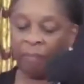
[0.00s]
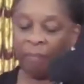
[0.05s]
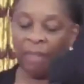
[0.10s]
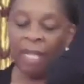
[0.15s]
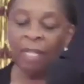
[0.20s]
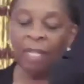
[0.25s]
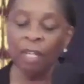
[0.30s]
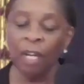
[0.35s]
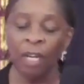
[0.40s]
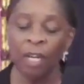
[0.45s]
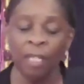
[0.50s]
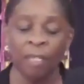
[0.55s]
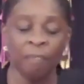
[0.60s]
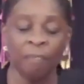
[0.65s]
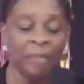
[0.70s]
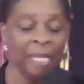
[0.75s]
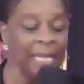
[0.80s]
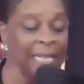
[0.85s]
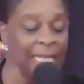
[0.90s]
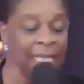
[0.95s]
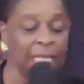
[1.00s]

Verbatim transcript: God merely